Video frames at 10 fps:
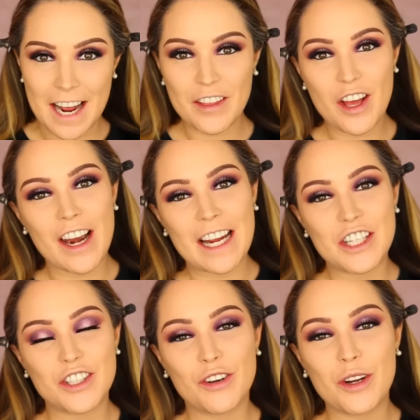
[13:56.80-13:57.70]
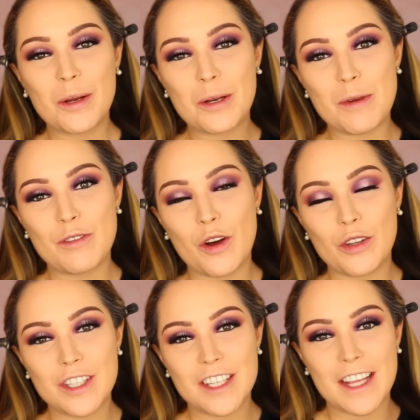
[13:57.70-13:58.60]
So now the eyelashes are on, I'm going to move
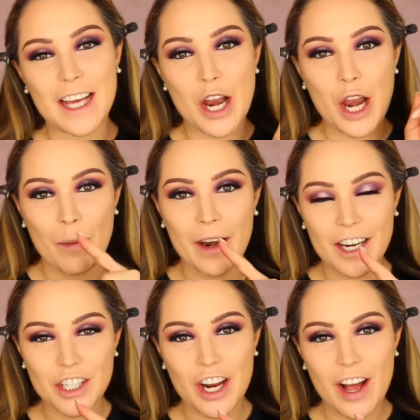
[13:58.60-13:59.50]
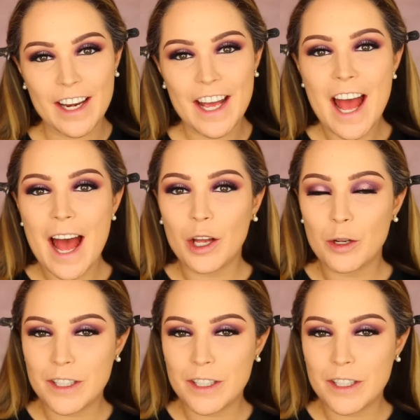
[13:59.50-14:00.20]
on to the lower lash line. I'm